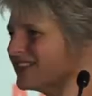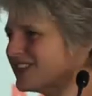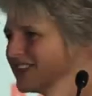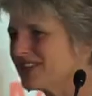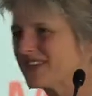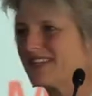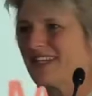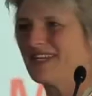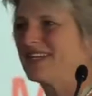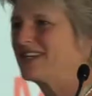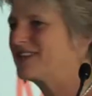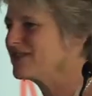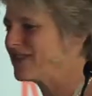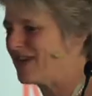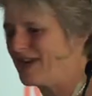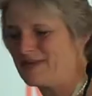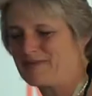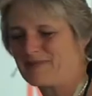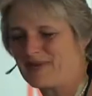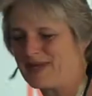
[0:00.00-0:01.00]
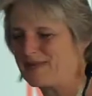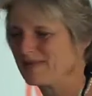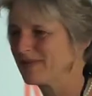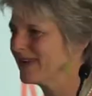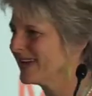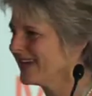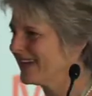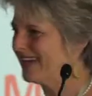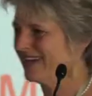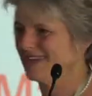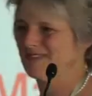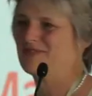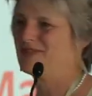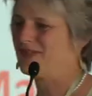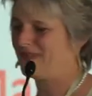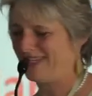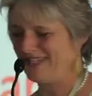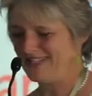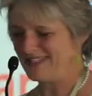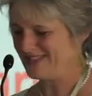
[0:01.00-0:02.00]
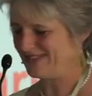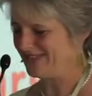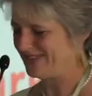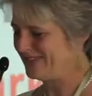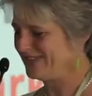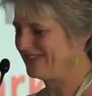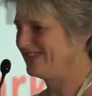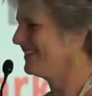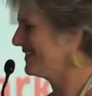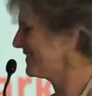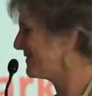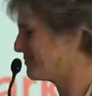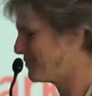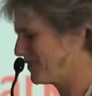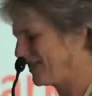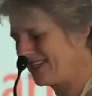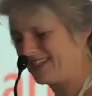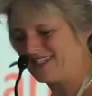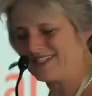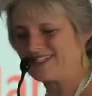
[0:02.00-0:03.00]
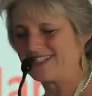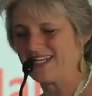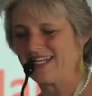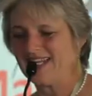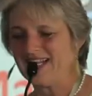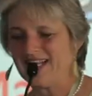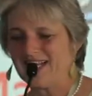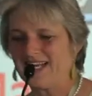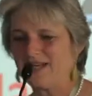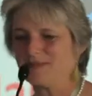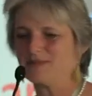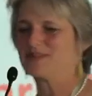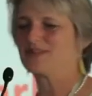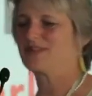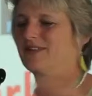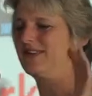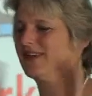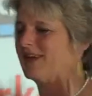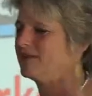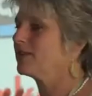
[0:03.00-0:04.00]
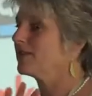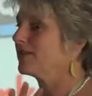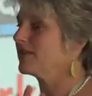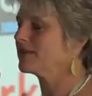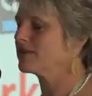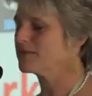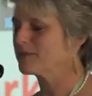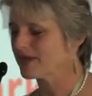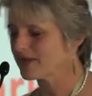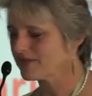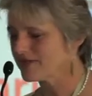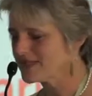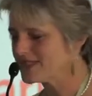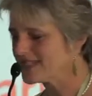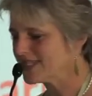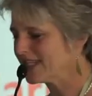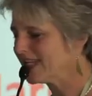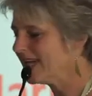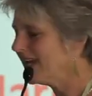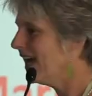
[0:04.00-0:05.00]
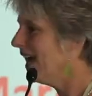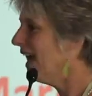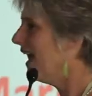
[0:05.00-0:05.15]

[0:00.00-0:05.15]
God, they're great people. I love what they do. It's brilliant. Sorry, I'm not very good with microphones either.